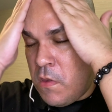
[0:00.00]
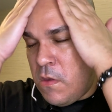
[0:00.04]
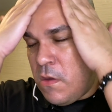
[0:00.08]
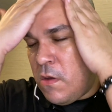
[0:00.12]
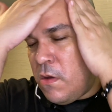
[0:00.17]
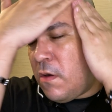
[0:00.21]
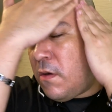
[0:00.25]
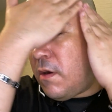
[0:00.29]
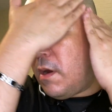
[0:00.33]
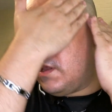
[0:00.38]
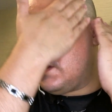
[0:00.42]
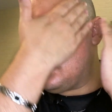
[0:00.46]

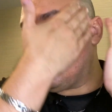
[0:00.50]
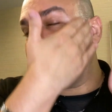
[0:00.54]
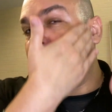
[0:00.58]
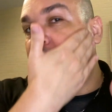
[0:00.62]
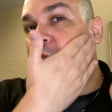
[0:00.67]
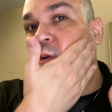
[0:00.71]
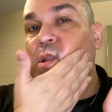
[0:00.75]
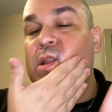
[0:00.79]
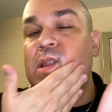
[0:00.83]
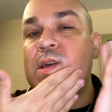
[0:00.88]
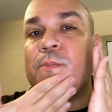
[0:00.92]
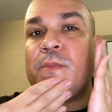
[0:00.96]
Alright,
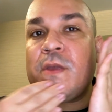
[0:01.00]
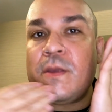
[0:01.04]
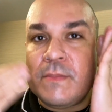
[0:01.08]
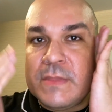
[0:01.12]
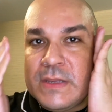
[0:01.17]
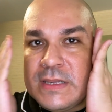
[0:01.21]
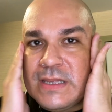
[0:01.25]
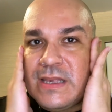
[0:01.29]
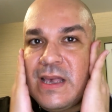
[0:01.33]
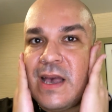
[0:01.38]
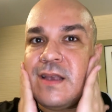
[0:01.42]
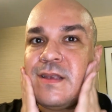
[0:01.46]
so let me
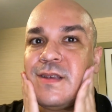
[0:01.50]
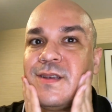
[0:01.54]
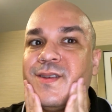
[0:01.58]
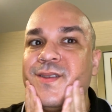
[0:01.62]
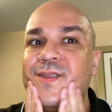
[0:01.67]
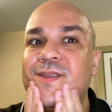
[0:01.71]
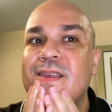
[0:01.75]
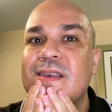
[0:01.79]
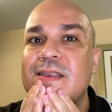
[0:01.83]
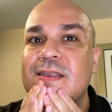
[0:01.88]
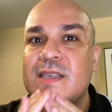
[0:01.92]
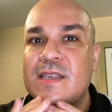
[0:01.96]
massage
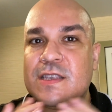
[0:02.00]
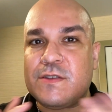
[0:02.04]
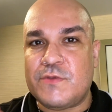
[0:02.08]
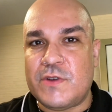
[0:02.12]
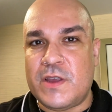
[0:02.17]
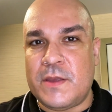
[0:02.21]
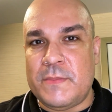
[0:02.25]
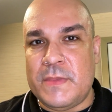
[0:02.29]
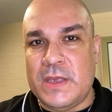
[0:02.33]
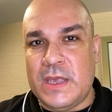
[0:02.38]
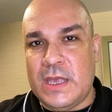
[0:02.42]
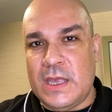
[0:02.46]
this
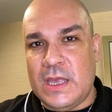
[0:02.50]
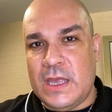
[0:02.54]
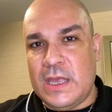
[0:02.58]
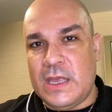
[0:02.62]
cream